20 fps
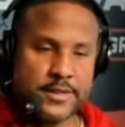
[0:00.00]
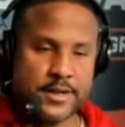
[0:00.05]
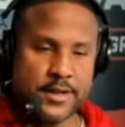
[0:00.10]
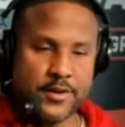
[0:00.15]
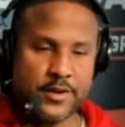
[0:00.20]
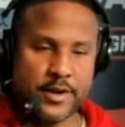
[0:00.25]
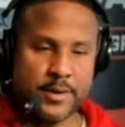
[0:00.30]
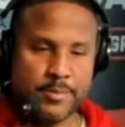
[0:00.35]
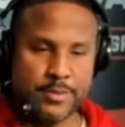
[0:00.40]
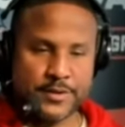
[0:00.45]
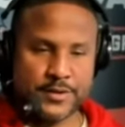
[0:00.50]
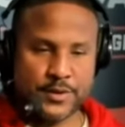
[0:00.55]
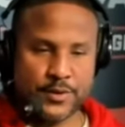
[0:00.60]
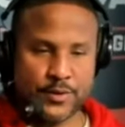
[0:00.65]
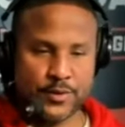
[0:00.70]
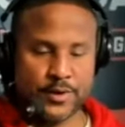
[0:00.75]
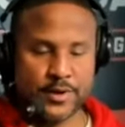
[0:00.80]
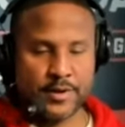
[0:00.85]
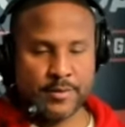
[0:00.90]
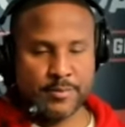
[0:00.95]
another ah,
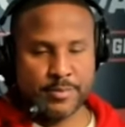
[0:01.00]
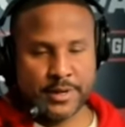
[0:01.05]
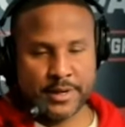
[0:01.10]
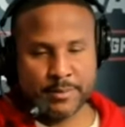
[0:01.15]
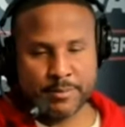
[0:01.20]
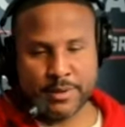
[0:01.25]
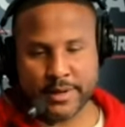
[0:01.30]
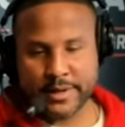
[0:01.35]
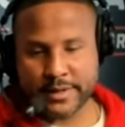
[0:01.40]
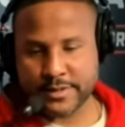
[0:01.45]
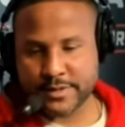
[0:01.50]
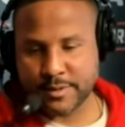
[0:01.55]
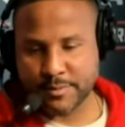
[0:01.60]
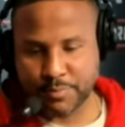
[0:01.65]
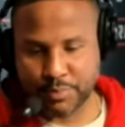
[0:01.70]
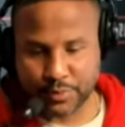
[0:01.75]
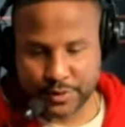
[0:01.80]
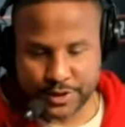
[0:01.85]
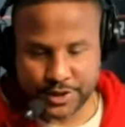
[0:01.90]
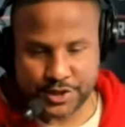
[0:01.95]
episode of Benning Bites.
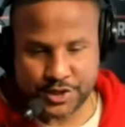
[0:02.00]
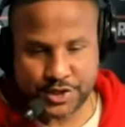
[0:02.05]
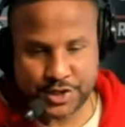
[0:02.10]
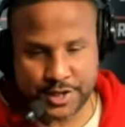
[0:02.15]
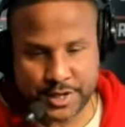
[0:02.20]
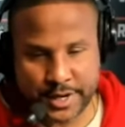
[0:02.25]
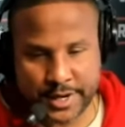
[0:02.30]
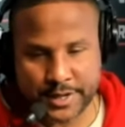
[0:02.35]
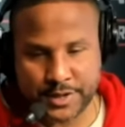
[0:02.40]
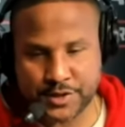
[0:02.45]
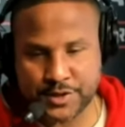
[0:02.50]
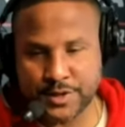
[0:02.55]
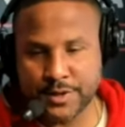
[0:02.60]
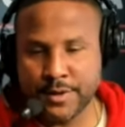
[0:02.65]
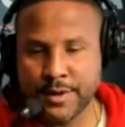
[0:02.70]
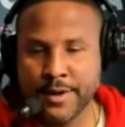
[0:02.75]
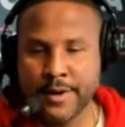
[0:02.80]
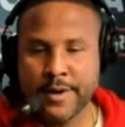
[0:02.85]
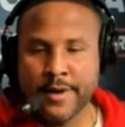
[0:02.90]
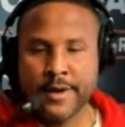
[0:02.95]
Appreciate you.
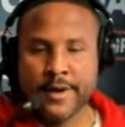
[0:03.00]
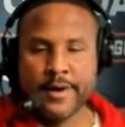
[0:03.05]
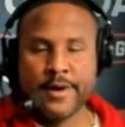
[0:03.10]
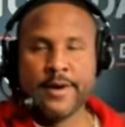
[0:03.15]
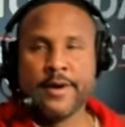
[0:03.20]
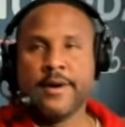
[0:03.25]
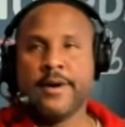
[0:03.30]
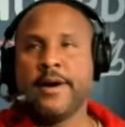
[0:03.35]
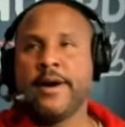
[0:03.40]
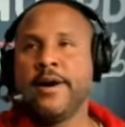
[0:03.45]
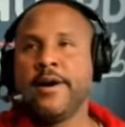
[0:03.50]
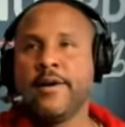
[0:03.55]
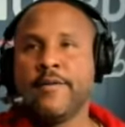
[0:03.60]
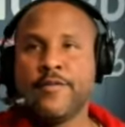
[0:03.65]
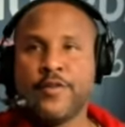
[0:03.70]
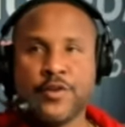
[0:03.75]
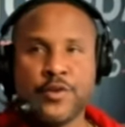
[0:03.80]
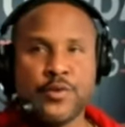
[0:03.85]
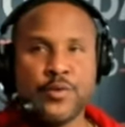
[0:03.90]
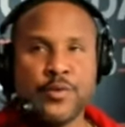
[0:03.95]
Uh,
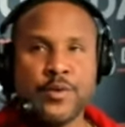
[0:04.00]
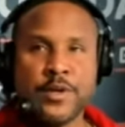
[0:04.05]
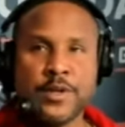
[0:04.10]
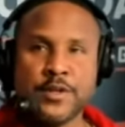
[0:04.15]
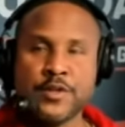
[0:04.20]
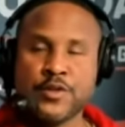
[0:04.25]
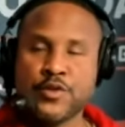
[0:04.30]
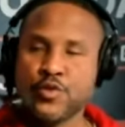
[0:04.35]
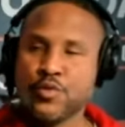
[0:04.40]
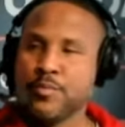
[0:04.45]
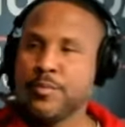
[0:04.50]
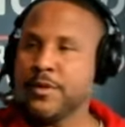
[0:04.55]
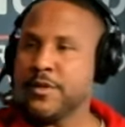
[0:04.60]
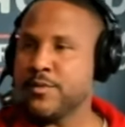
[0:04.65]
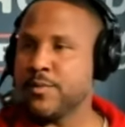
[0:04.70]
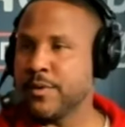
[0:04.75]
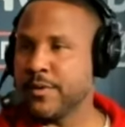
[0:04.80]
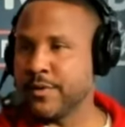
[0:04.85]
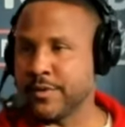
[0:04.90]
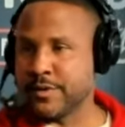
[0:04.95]
however, you consume us,
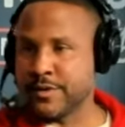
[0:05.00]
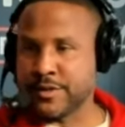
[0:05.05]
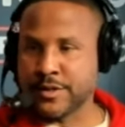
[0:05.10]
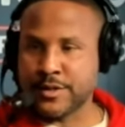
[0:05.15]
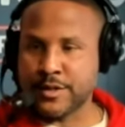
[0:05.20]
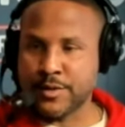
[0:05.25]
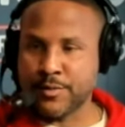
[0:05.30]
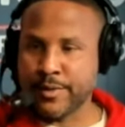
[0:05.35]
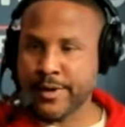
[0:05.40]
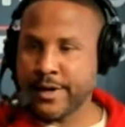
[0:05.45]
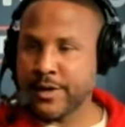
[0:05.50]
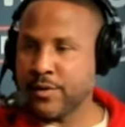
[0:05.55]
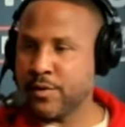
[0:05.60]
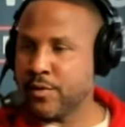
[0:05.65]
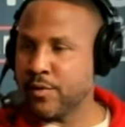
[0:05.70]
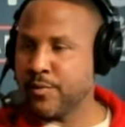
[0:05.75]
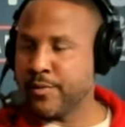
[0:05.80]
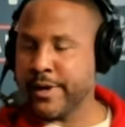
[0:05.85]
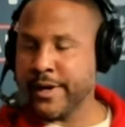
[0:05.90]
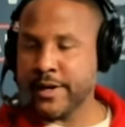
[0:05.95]
whether it's just the regular
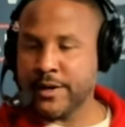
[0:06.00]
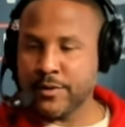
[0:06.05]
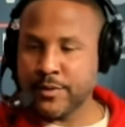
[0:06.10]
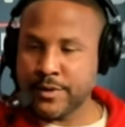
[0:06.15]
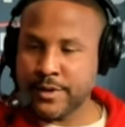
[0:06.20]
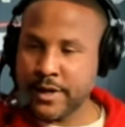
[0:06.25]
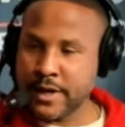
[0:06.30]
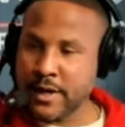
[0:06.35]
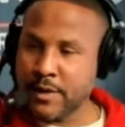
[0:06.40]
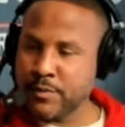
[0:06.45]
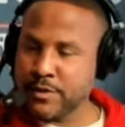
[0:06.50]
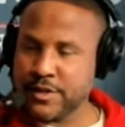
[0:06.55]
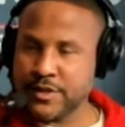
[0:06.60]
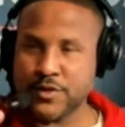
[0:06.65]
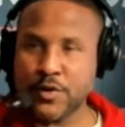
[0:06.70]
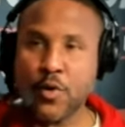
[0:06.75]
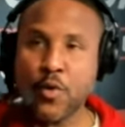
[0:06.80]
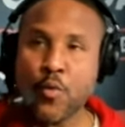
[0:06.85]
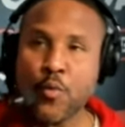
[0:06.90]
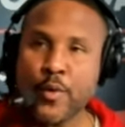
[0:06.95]
old radio dial, which is
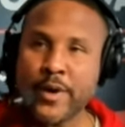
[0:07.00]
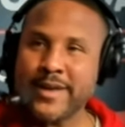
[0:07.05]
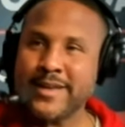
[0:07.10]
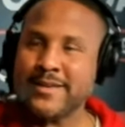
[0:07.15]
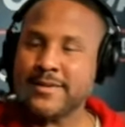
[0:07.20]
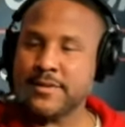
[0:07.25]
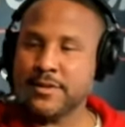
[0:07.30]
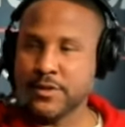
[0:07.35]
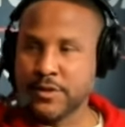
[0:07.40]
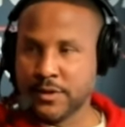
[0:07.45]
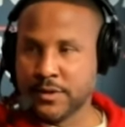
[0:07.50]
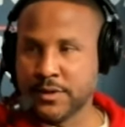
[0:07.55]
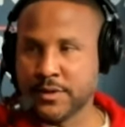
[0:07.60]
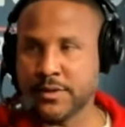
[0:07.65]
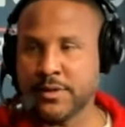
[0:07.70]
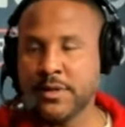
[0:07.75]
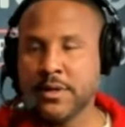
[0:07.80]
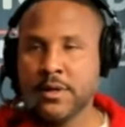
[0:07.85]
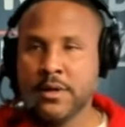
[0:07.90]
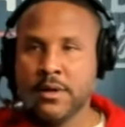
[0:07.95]
always good
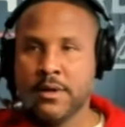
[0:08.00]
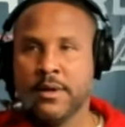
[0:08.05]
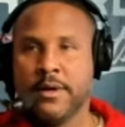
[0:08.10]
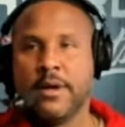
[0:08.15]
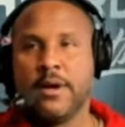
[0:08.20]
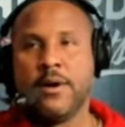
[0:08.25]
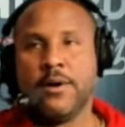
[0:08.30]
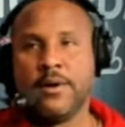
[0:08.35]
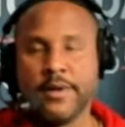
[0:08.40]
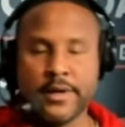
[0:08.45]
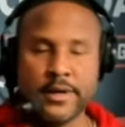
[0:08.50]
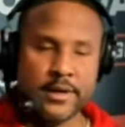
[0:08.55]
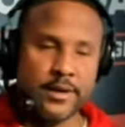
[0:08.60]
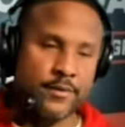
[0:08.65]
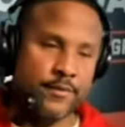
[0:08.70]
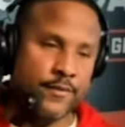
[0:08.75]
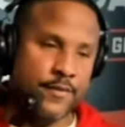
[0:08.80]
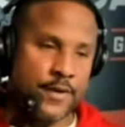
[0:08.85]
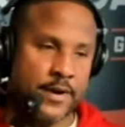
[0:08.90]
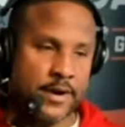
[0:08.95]
on
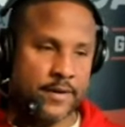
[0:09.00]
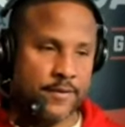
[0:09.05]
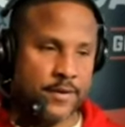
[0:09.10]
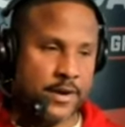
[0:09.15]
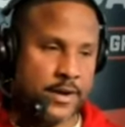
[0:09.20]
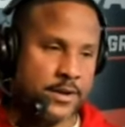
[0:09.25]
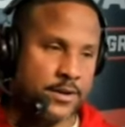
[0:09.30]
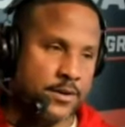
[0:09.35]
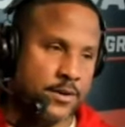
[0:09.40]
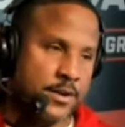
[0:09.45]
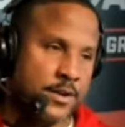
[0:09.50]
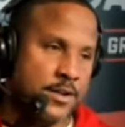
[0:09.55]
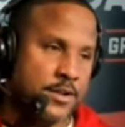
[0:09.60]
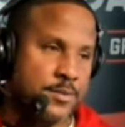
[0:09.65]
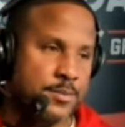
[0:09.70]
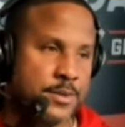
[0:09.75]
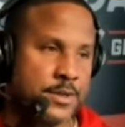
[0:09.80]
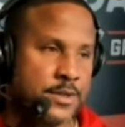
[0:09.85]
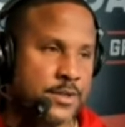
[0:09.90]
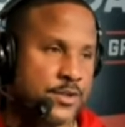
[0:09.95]
AM 590 or
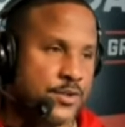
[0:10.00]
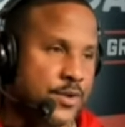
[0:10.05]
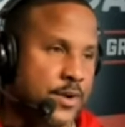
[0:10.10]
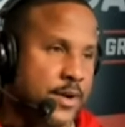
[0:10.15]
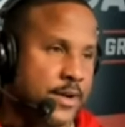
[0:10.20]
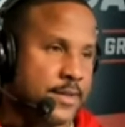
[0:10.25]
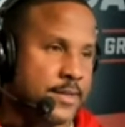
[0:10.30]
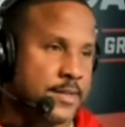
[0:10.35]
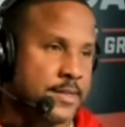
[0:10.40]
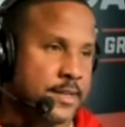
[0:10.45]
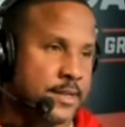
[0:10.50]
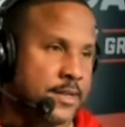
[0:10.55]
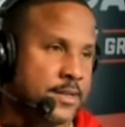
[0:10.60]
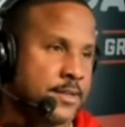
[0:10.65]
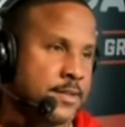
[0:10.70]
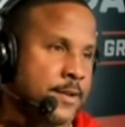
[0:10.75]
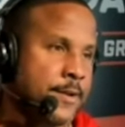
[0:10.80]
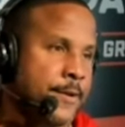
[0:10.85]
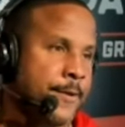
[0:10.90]
ESPN Tri Cities,